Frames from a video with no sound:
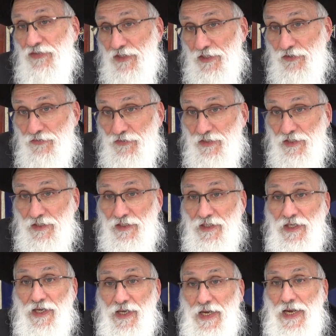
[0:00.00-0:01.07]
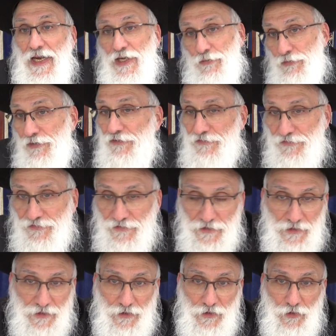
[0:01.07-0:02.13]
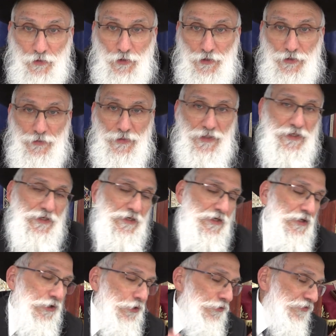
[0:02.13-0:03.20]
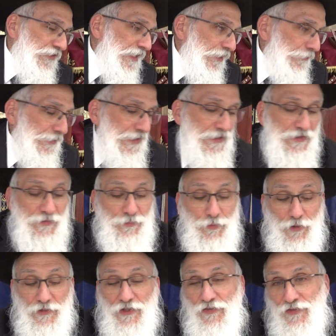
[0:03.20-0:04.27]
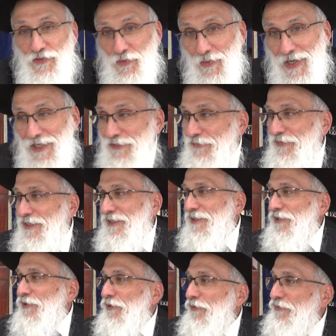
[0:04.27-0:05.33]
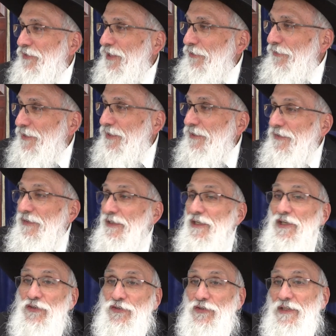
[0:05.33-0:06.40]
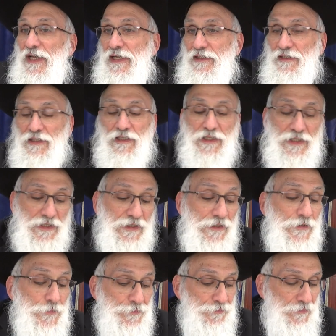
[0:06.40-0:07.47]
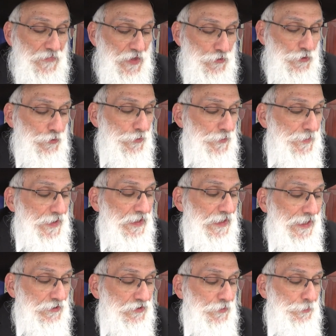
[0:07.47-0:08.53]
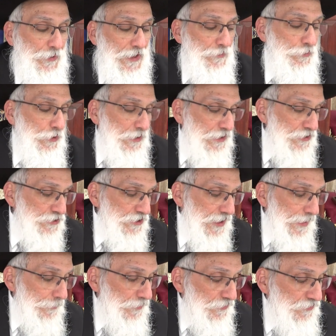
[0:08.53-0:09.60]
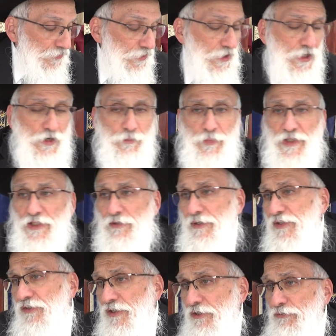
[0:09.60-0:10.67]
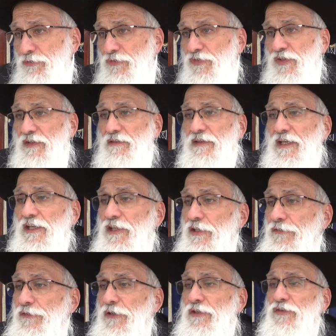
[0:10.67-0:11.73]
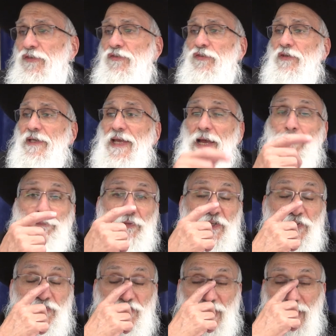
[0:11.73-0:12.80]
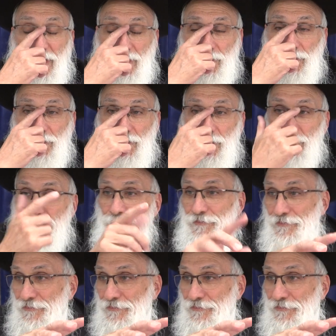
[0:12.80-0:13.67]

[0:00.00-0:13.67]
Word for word: say there's a eruv, or you're in an enclosed area and the ball doesn't go out of the enclosed area. So technically, you would be allowed to play ball on Shabbos. But there is an interesting thing. For instance, you can't play soccer though